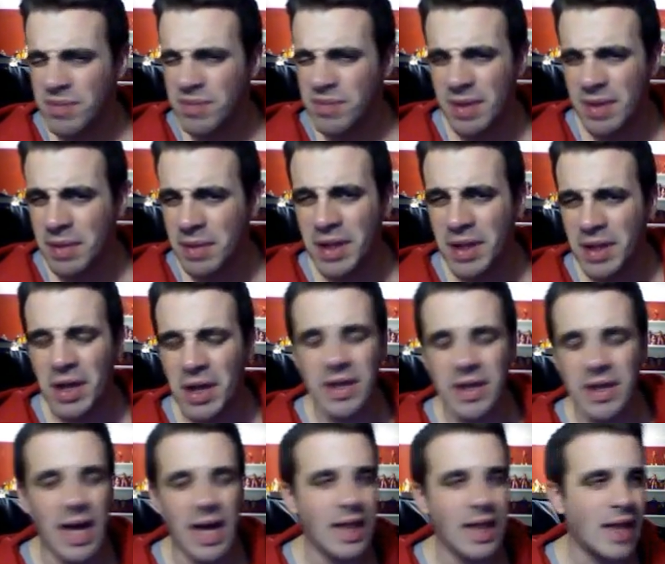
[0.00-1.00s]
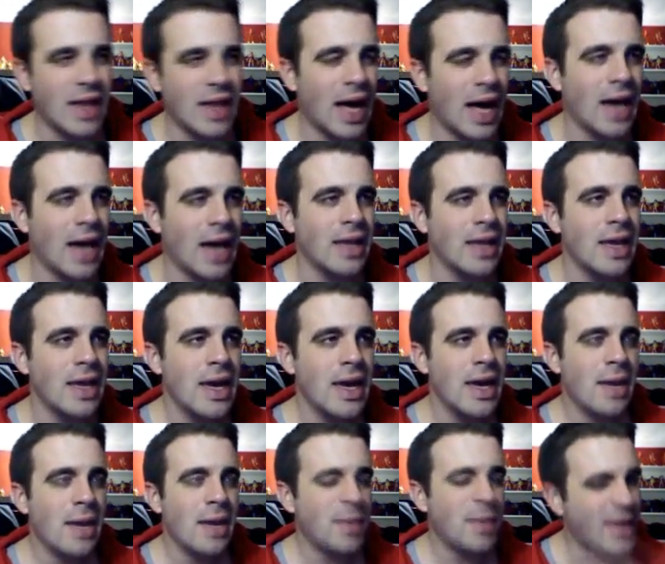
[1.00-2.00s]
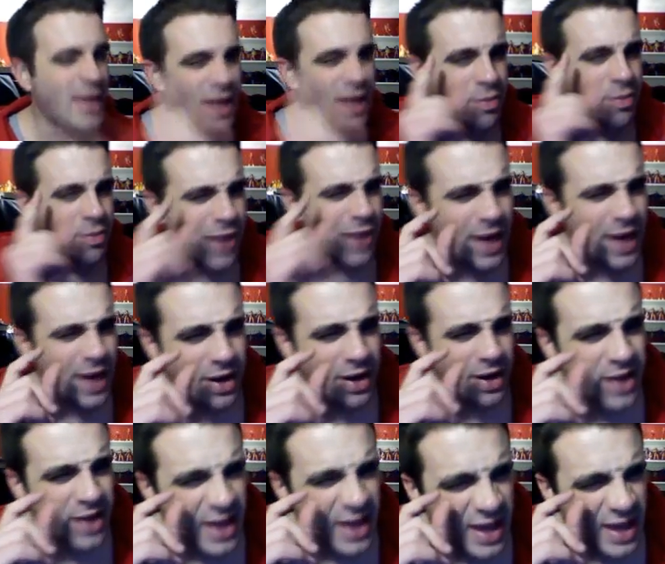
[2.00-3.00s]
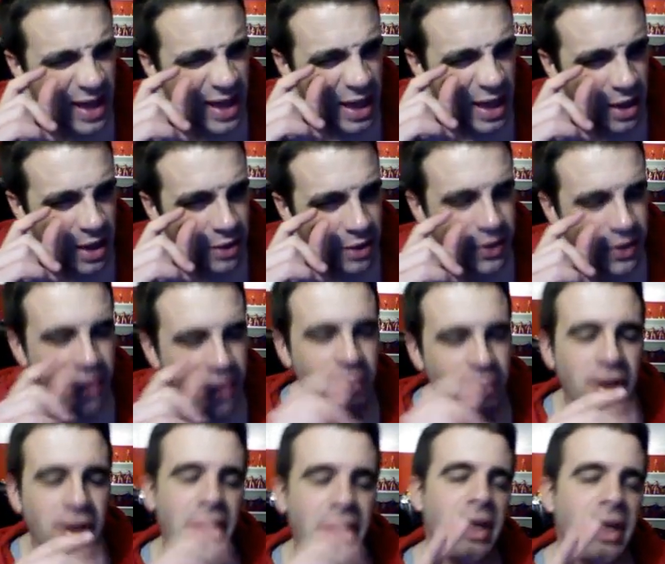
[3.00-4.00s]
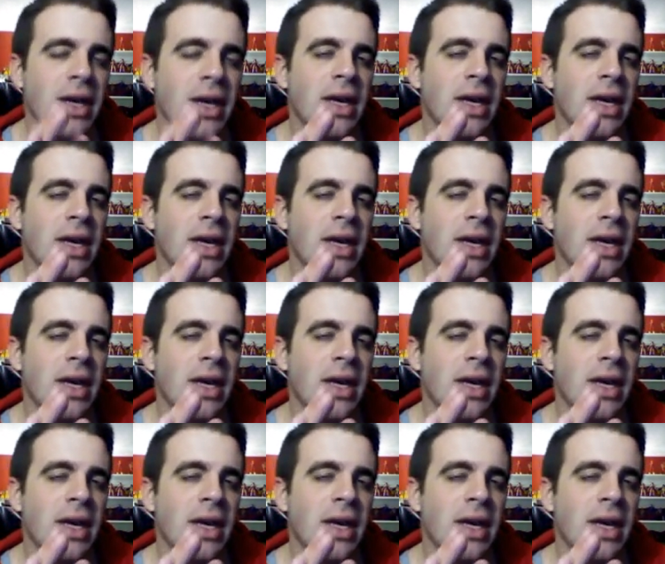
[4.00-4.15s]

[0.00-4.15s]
Something along that line. But see, this breakout is a little different.